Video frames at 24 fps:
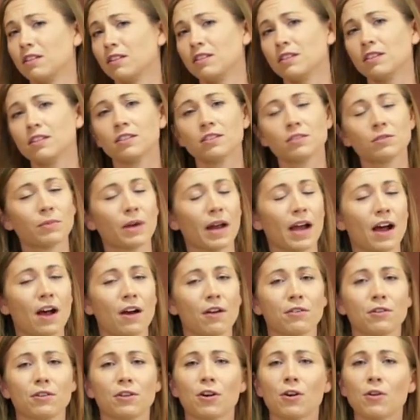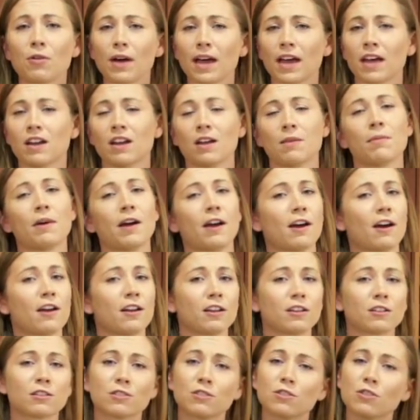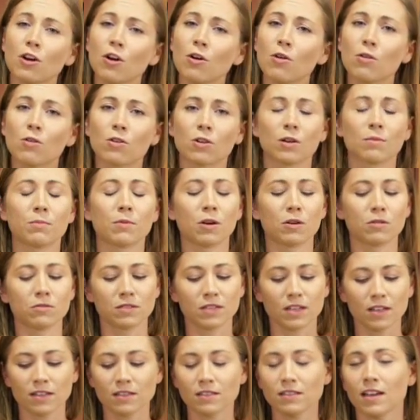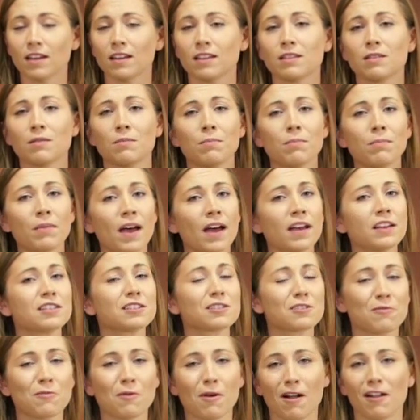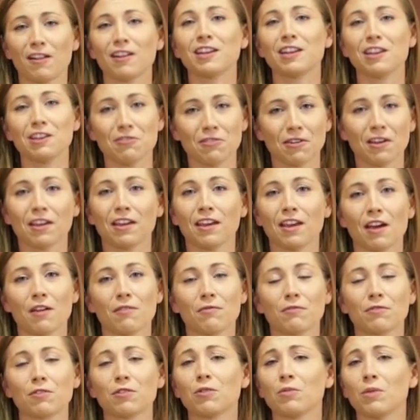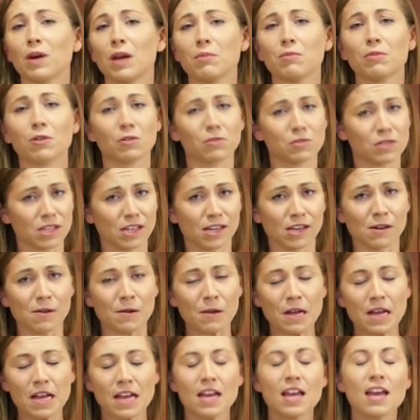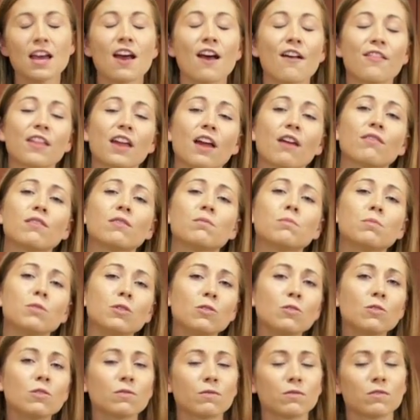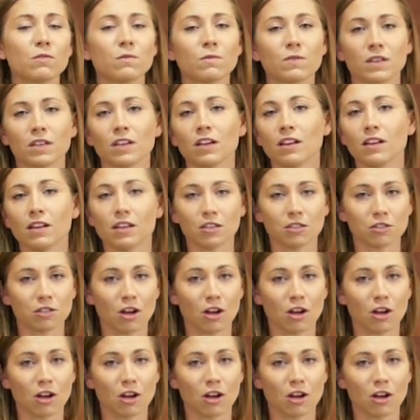year-round, no antibiotics, no hormones. It's like the best quality you can get for a whey protein. They have a beautiful vanilla and